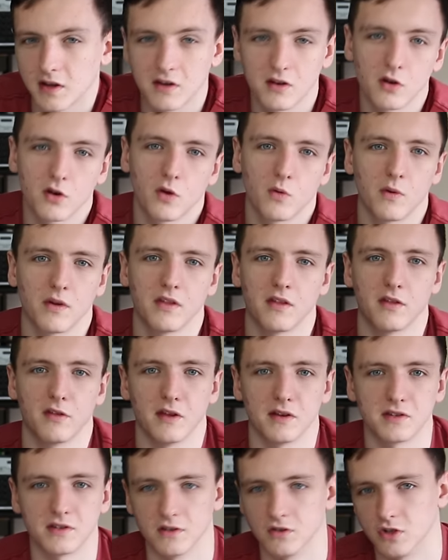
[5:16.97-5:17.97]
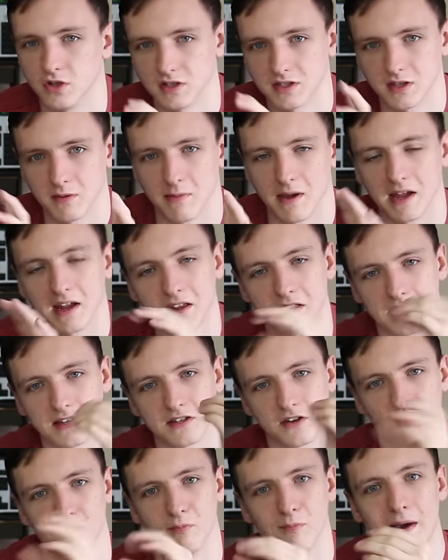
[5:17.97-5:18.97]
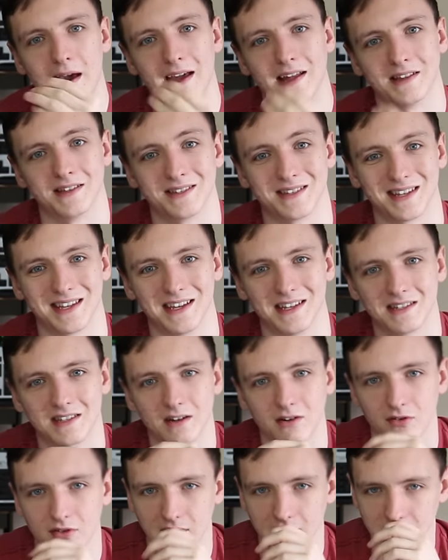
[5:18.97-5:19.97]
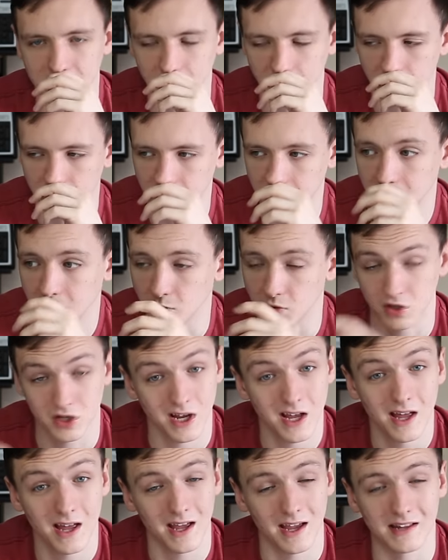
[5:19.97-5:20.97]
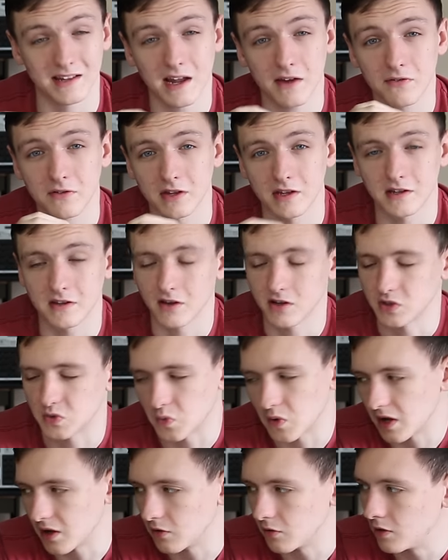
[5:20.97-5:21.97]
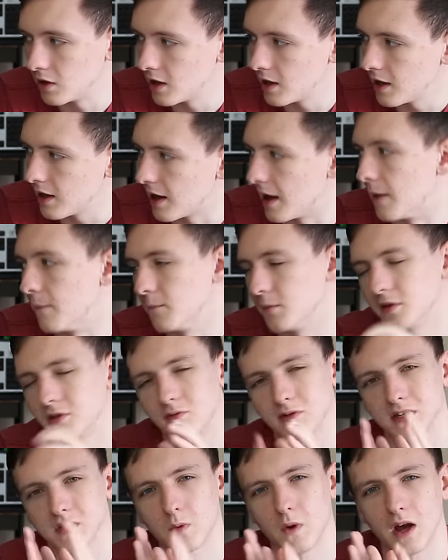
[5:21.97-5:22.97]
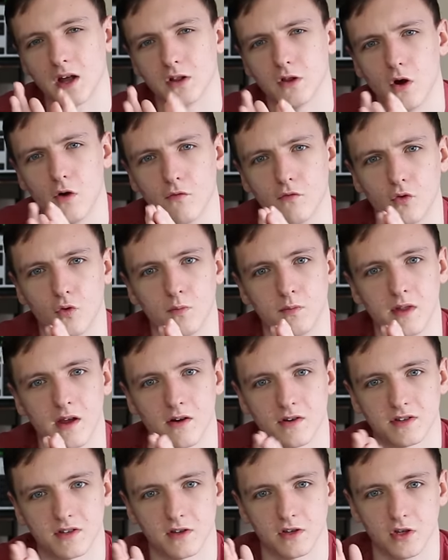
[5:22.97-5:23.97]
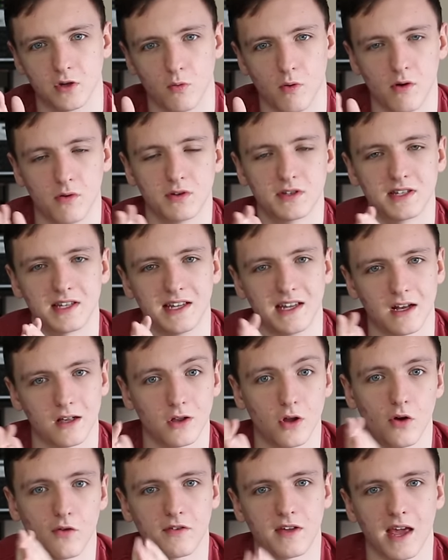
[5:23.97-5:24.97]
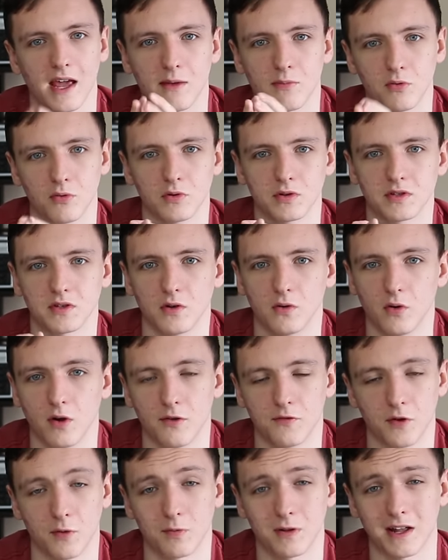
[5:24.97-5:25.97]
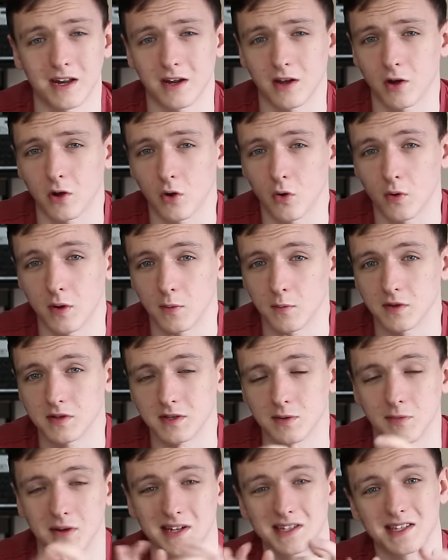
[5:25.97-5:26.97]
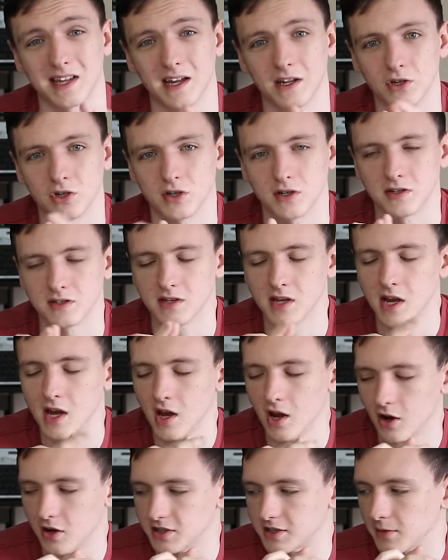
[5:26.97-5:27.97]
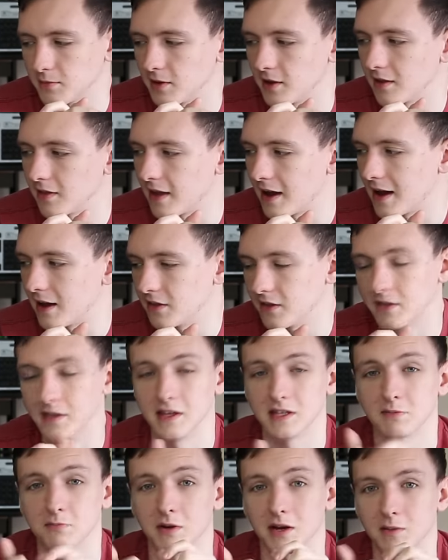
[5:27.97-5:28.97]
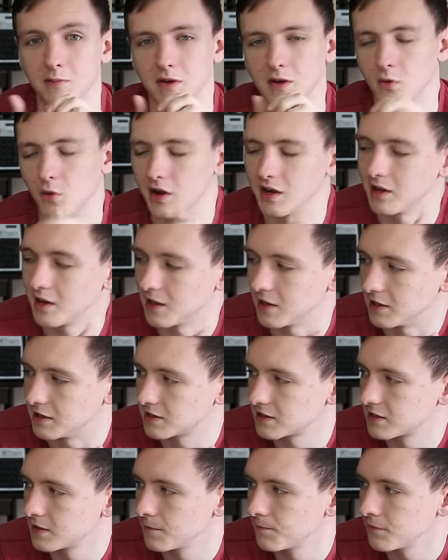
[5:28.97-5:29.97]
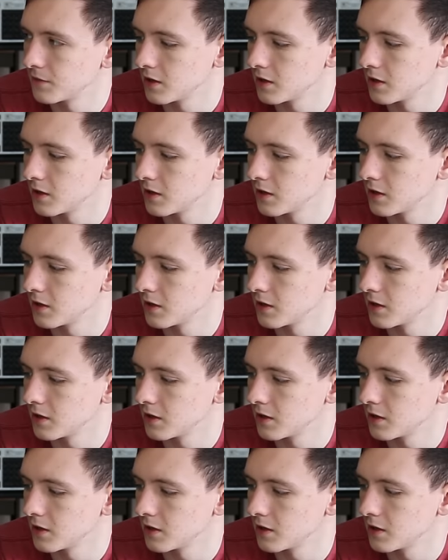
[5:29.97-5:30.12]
I don't know whether this is just to make these sort of bends easier and that sort of thing, which it definitely does well, um, but there is quite a lot of room there so that you will see a lot of cables. so if you're planning on going with some extensions or something like that, then this might be quite nice.